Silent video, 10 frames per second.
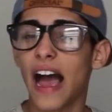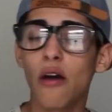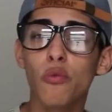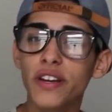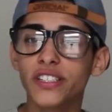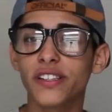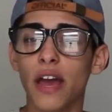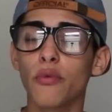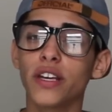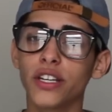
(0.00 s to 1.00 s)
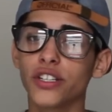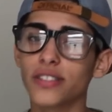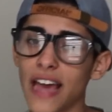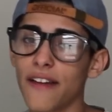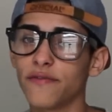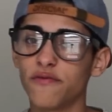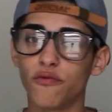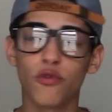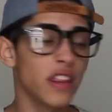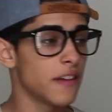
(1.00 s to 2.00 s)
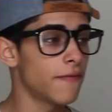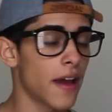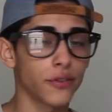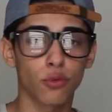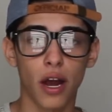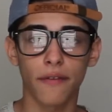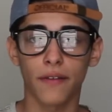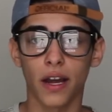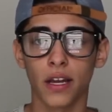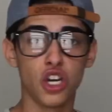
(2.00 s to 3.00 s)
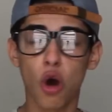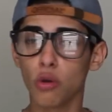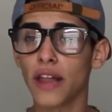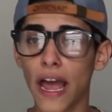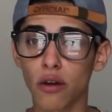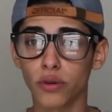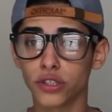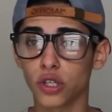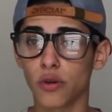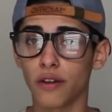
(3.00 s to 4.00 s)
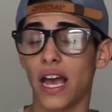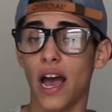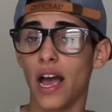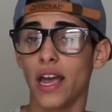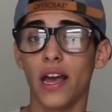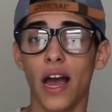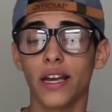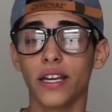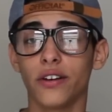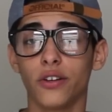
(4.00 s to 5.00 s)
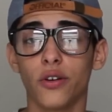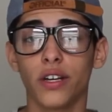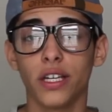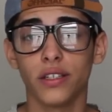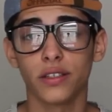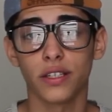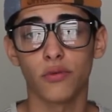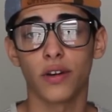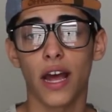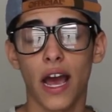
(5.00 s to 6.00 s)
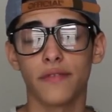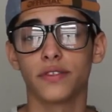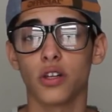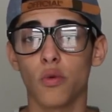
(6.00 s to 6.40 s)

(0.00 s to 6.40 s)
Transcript: I wish that we can just have really fast Wi-Fi. No lag whatsoever. I get annoyed easily when I have slow